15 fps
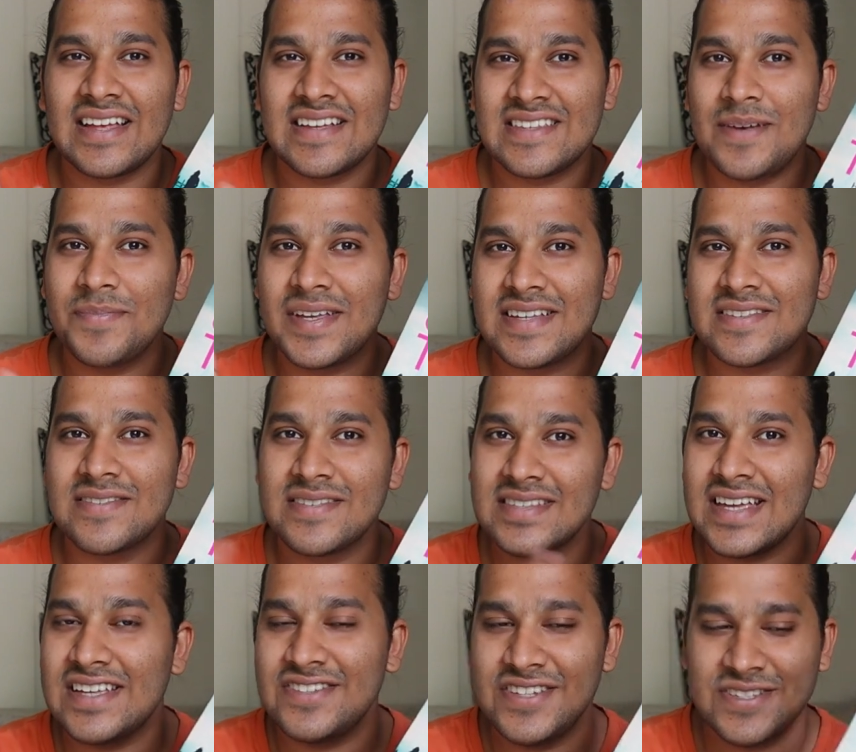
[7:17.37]
something
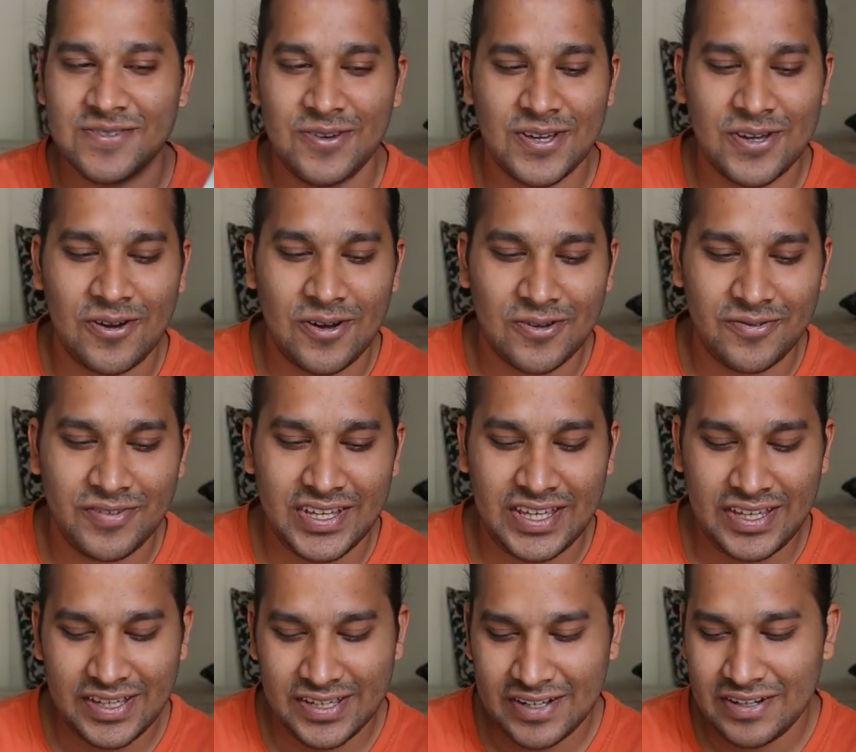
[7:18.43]
sketchy is going on over
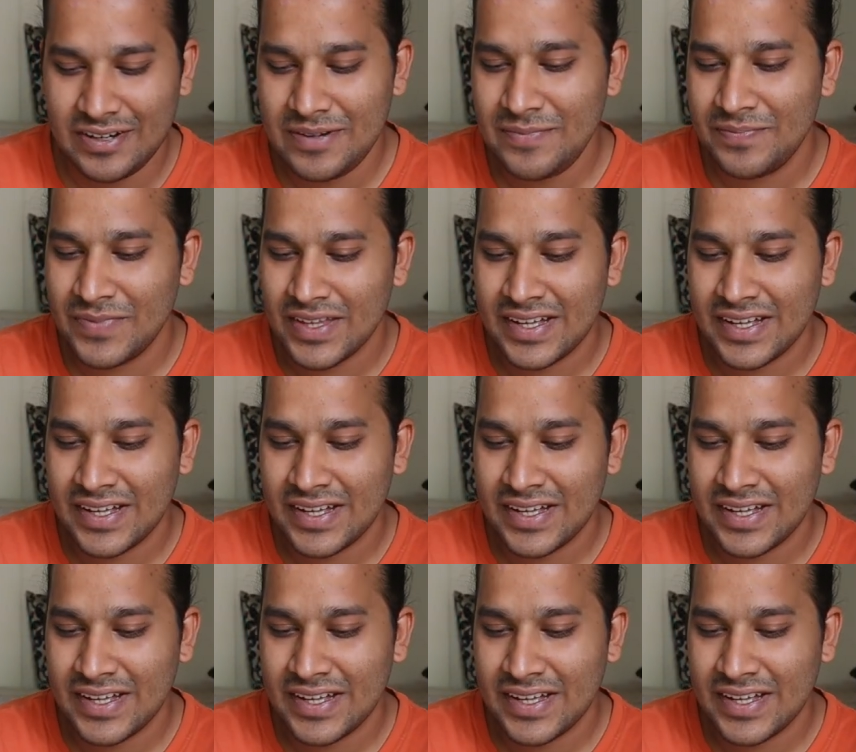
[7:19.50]
here.